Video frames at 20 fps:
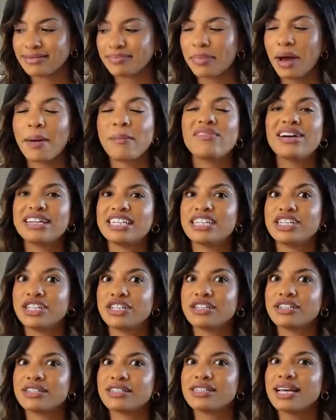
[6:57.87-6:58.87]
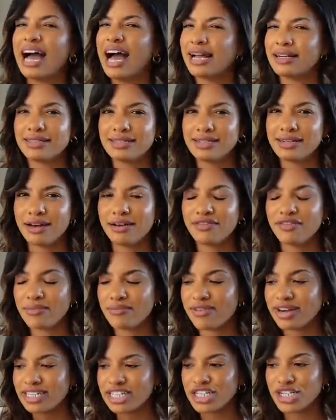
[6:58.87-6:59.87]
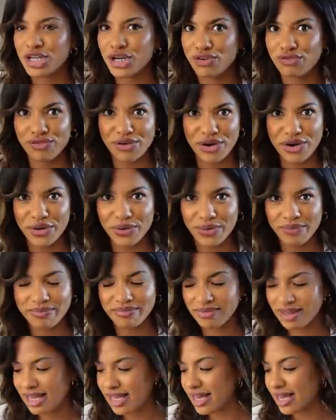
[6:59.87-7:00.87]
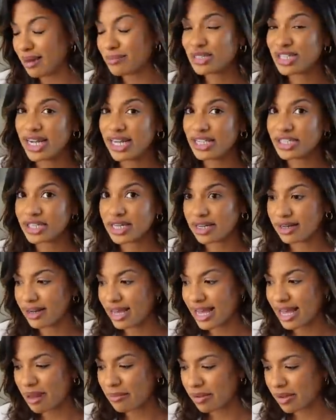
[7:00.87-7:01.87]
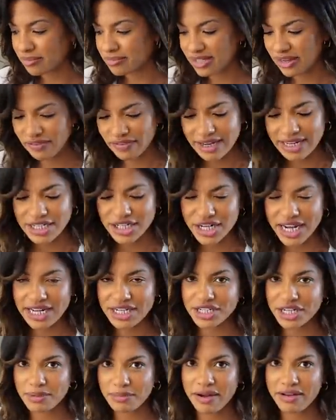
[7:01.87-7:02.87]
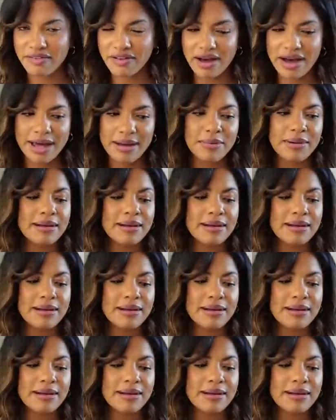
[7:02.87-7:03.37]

But I'm ready to just add stuff. I'm ready to grow. I'm changing. I am. I'm definitely changing my vibe.